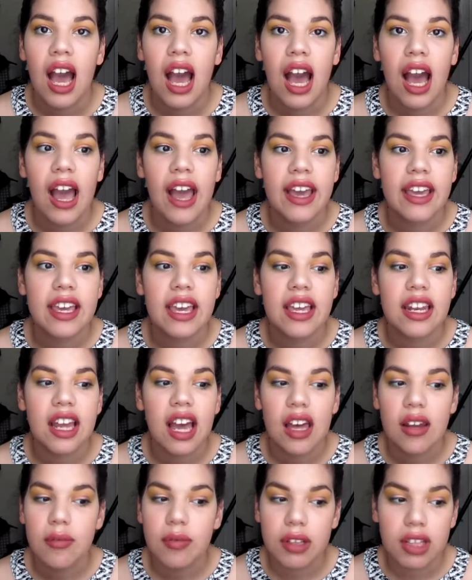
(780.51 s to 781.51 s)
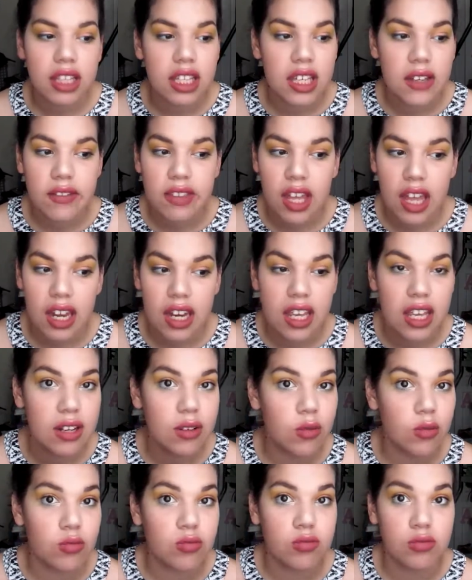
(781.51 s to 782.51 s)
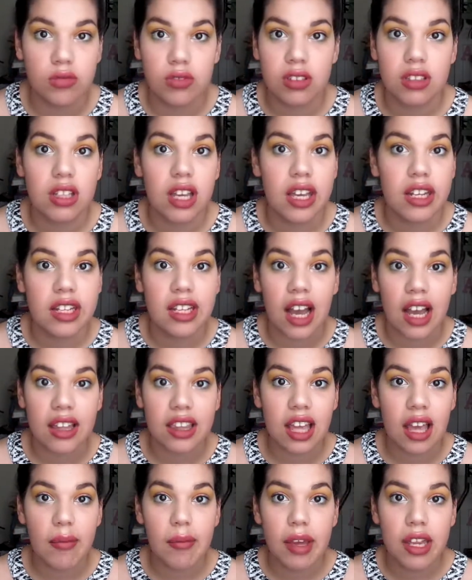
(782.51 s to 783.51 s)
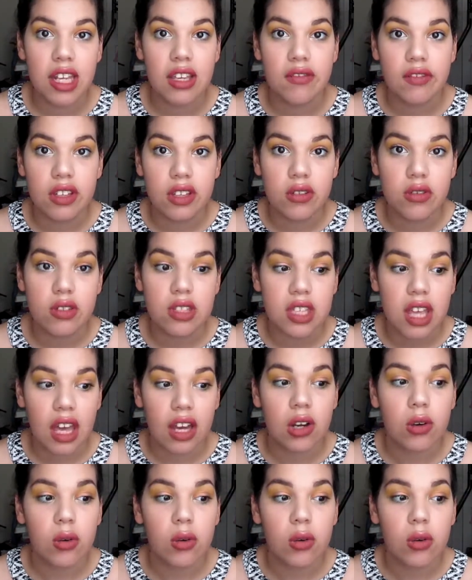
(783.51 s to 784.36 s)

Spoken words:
I cannot believe that it got that many views that